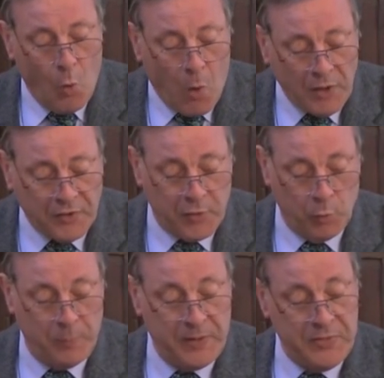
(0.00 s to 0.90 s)
One of
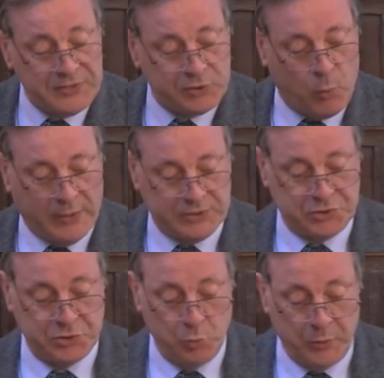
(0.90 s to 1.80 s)
them would be this
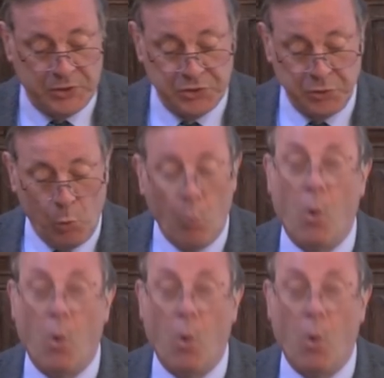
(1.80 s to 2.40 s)
question, which is, you know,